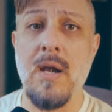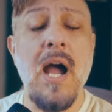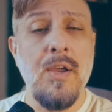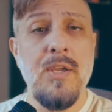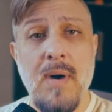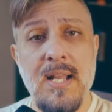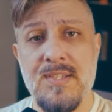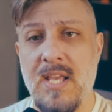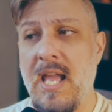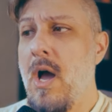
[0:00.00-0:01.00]
Now, you might
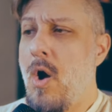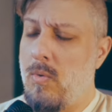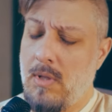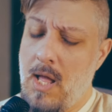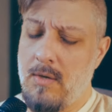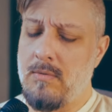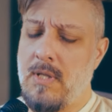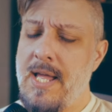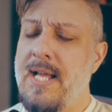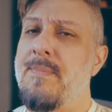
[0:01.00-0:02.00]
say, well, I don't
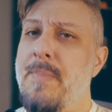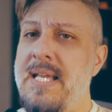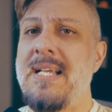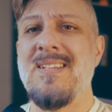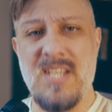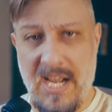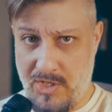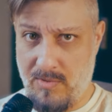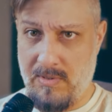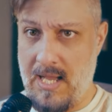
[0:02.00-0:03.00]
like being
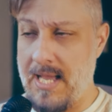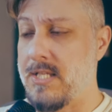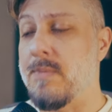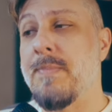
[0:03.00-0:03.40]
sexualized.